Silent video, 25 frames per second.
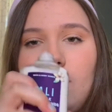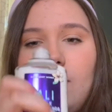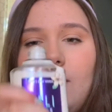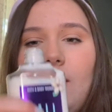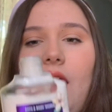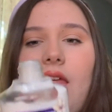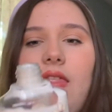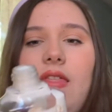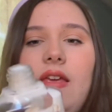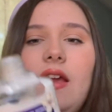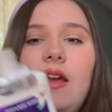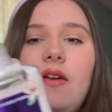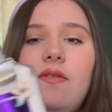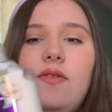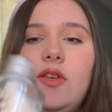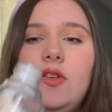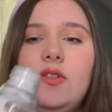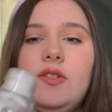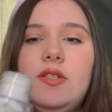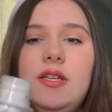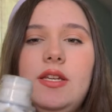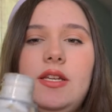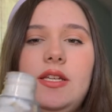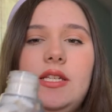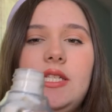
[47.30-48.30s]
I think I've
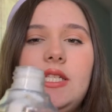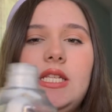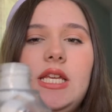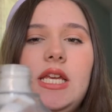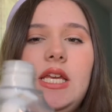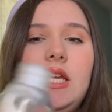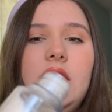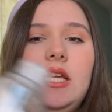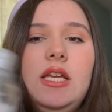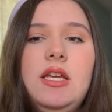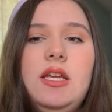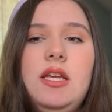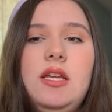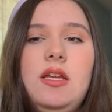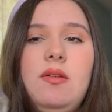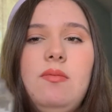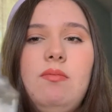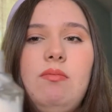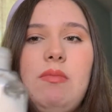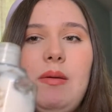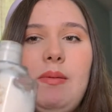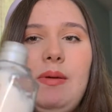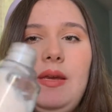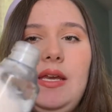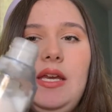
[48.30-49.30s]
used this
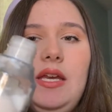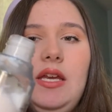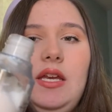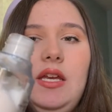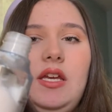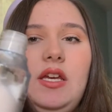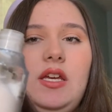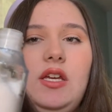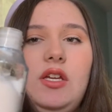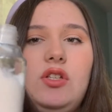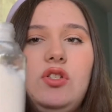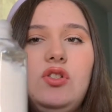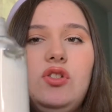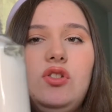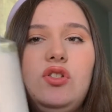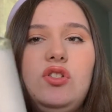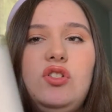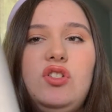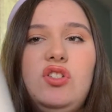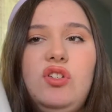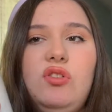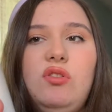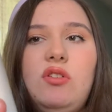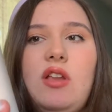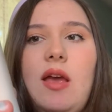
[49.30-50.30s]
maybe
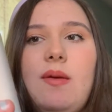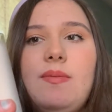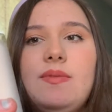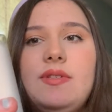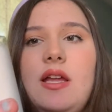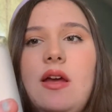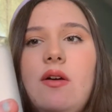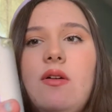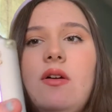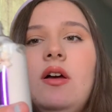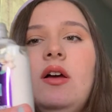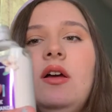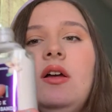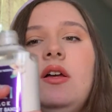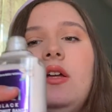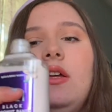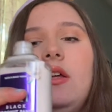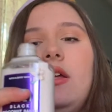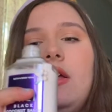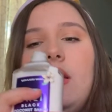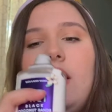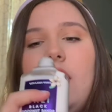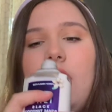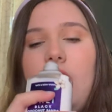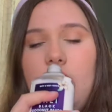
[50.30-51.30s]
2 times
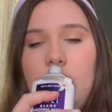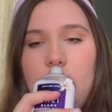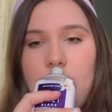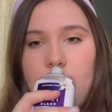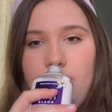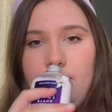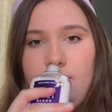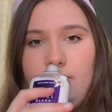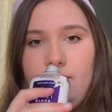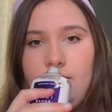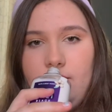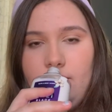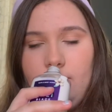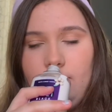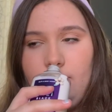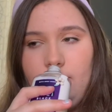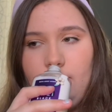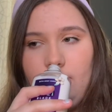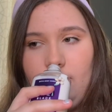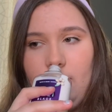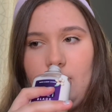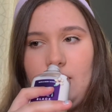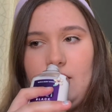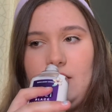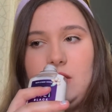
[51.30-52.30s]
now.
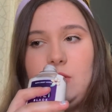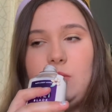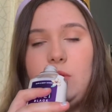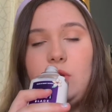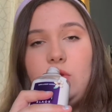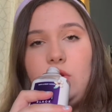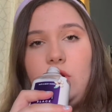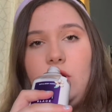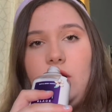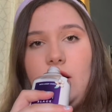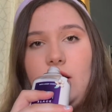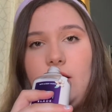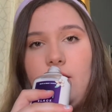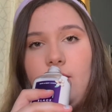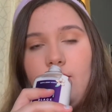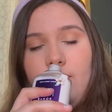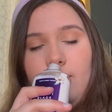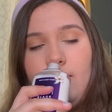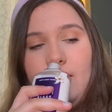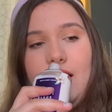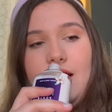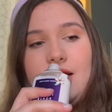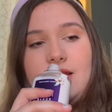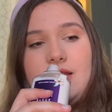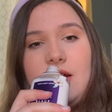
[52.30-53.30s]
This smells really good.
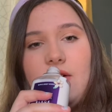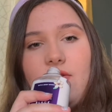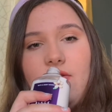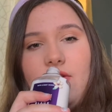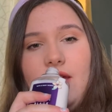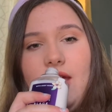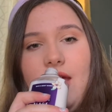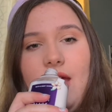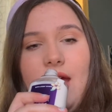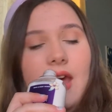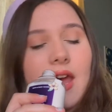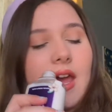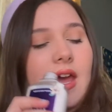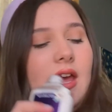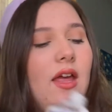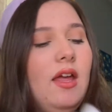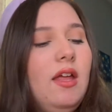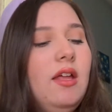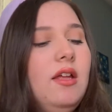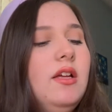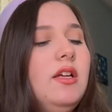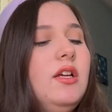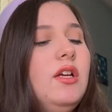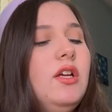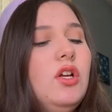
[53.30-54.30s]
It's definitely a
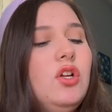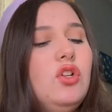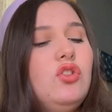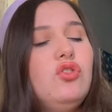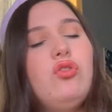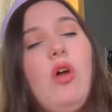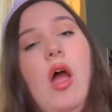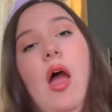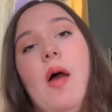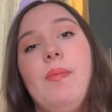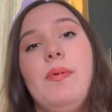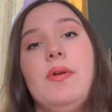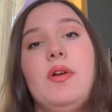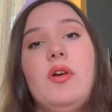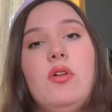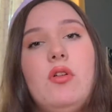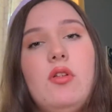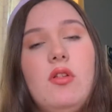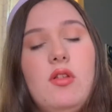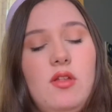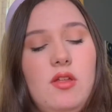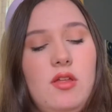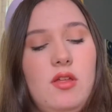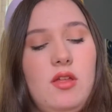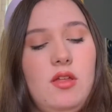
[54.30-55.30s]

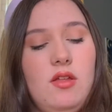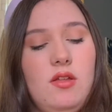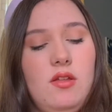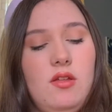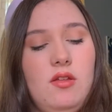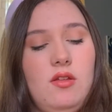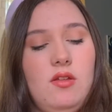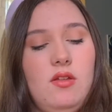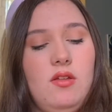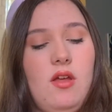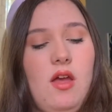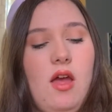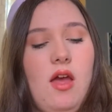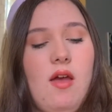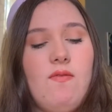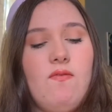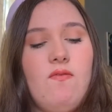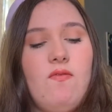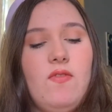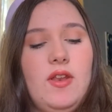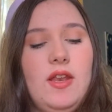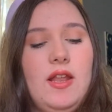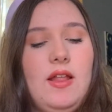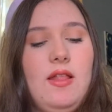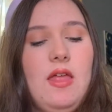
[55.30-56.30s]
tropical
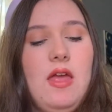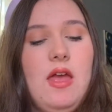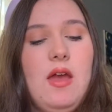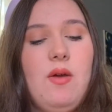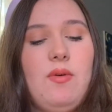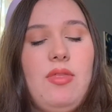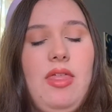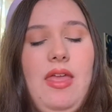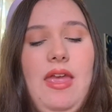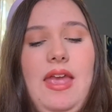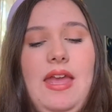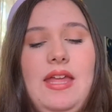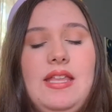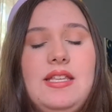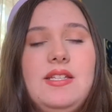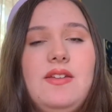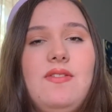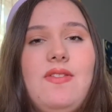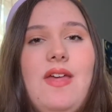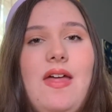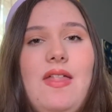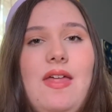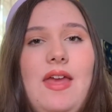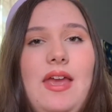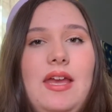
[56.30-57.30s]
vanilla with a hint of
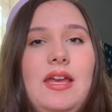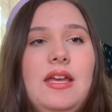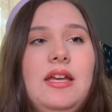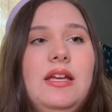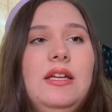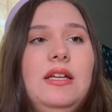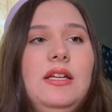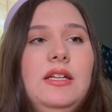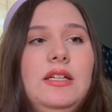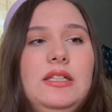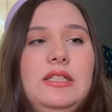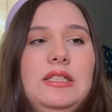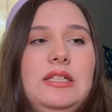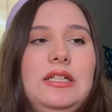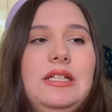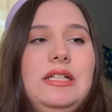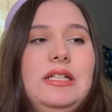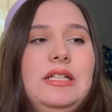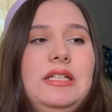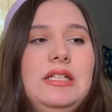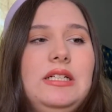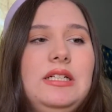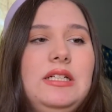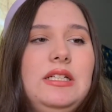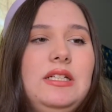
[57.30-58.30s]
that, like,
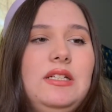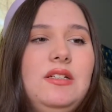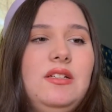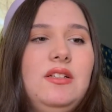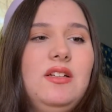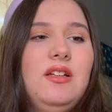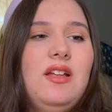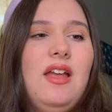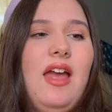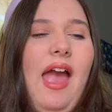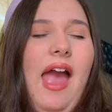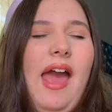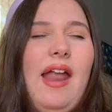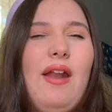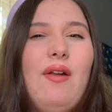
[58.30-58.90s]
I